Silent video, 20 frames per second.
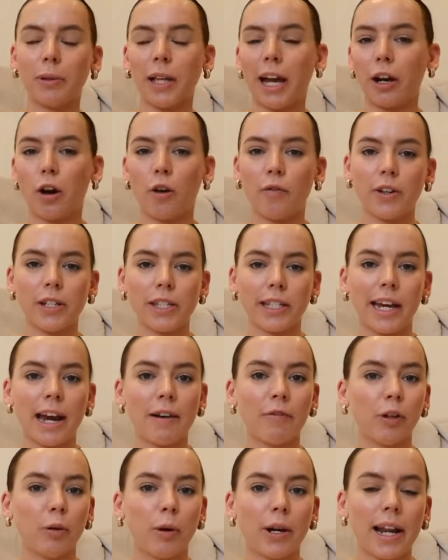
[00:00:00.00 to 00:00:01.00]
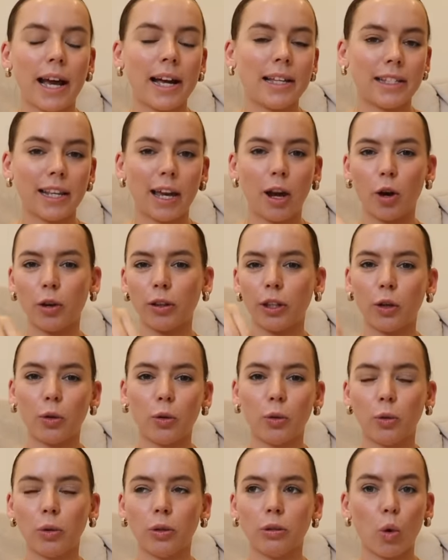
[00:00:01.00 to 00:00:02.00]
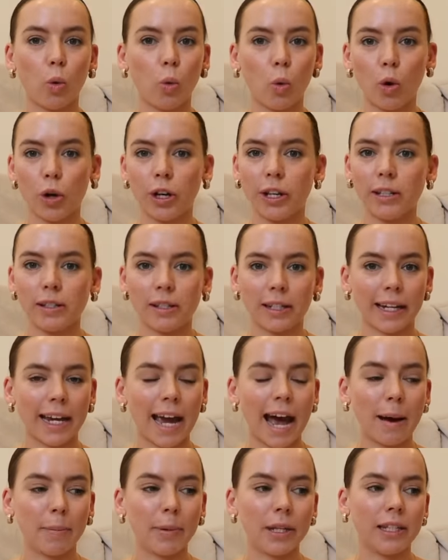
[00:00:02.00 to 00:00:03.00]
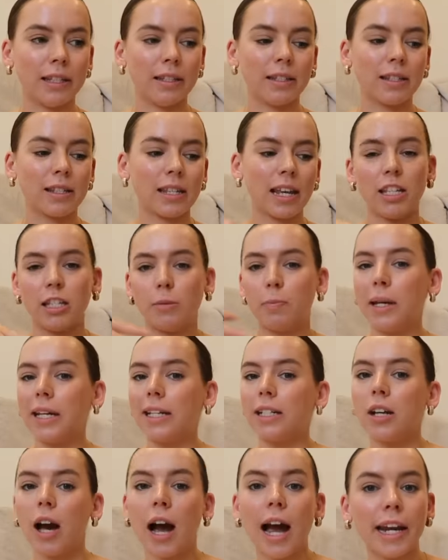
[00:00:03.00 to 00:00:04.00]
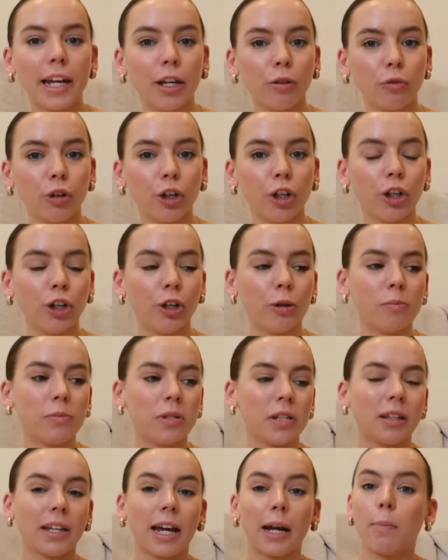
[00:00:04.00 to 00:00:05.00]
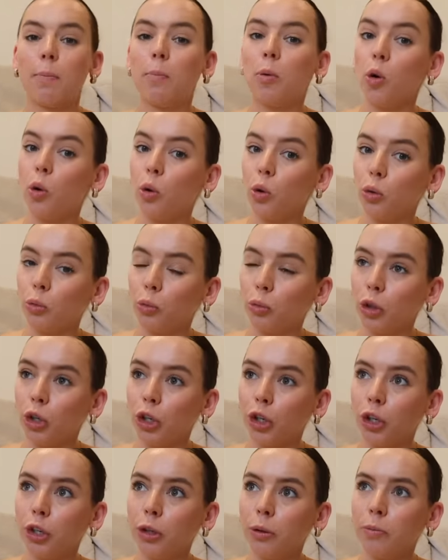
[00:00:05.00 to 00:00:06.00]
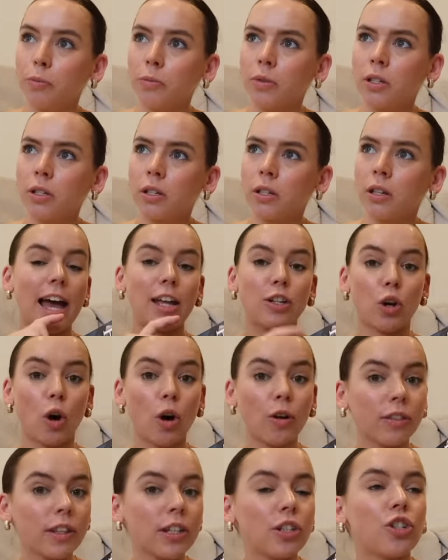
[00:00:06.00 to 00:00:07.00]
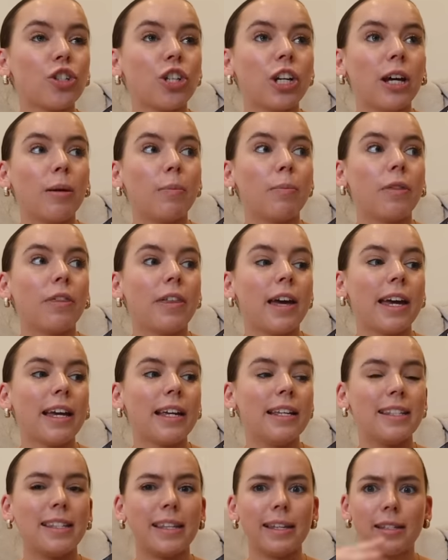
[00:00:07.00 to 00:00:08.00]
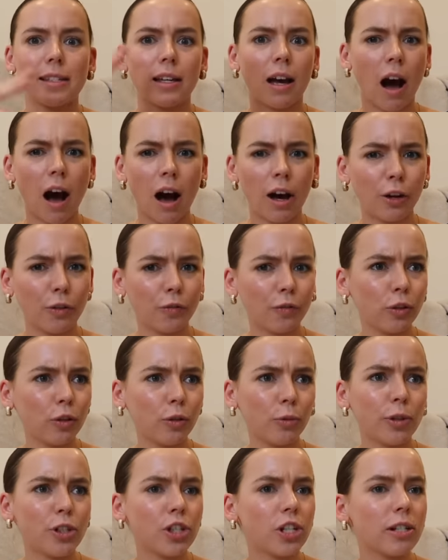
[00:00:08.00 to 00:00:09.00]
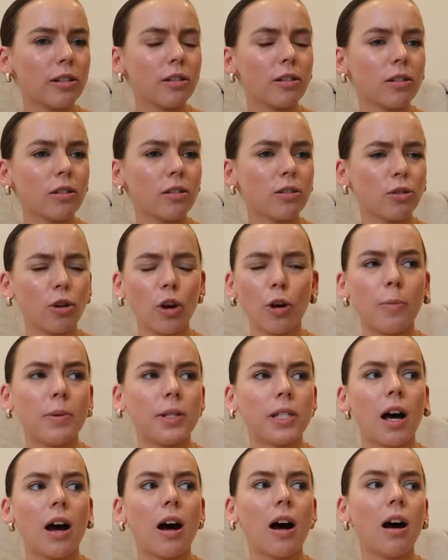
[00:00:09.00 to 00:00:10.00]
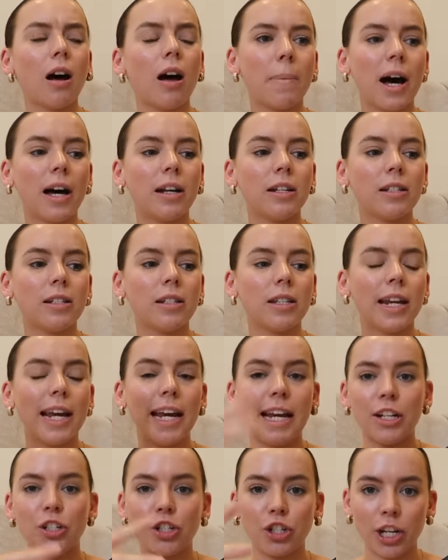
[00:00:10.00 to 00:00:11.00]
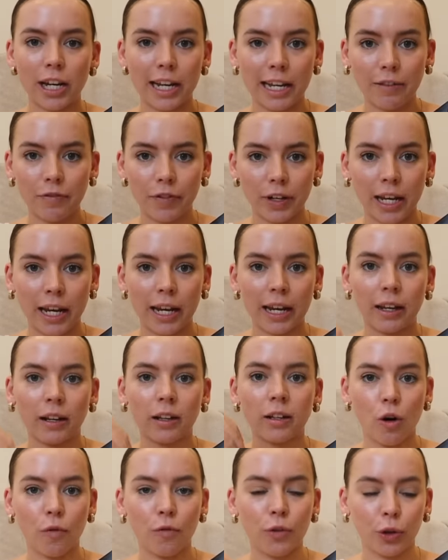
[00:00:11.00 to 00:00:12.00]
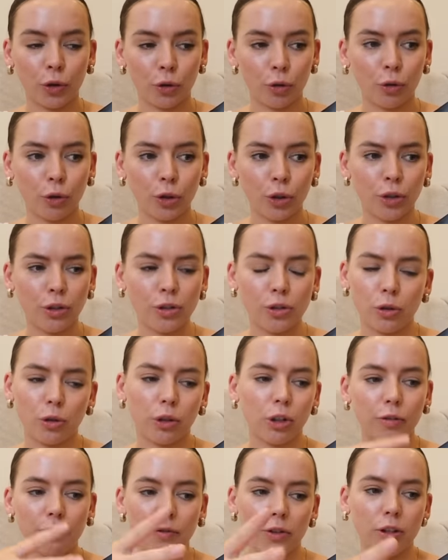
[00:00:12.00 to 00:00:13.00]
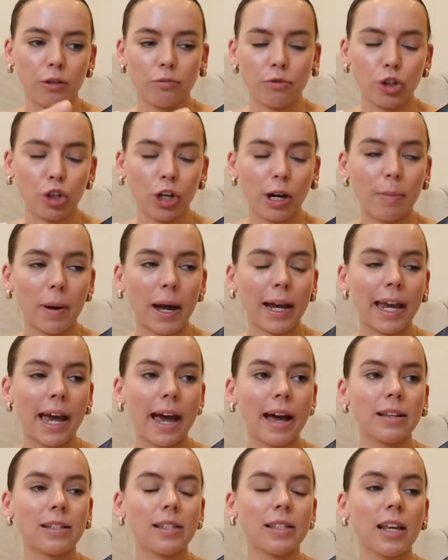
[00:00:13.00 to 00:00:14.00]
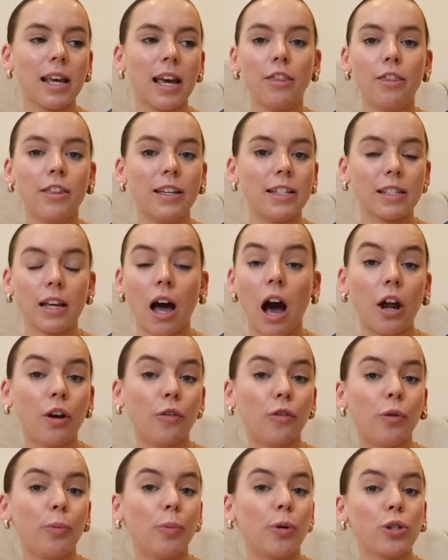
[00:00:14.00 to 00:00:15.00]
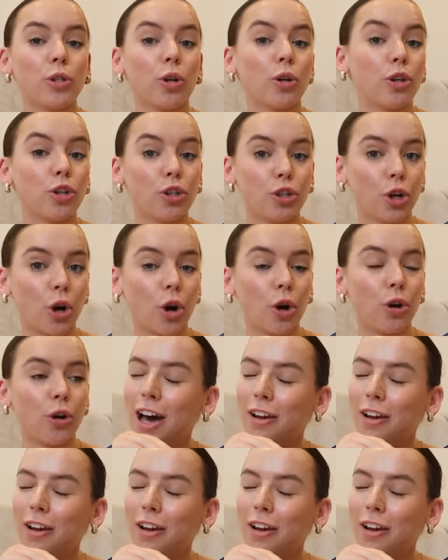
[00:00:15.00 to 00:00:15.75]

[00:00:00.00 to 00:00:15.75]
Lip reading: Like obviously everyone has their own little quarters and cabins. There's big dining rooms and like ballrooms. And on this ship, there is this carnival, which is so bizarre. But each evening of the cruise or of the trip, I guess, this carnival puts on a show.